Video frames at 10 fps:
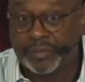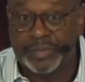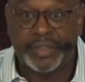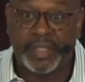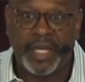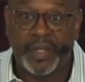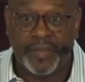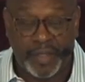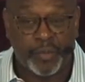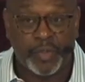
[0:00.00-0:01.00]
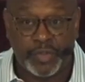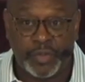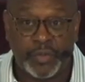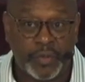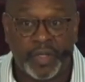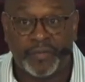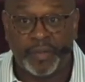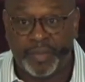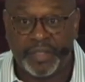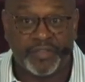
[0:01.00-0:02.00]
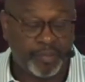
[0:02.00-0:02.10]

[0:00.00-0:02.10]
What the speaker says: But yet they were 2 of the best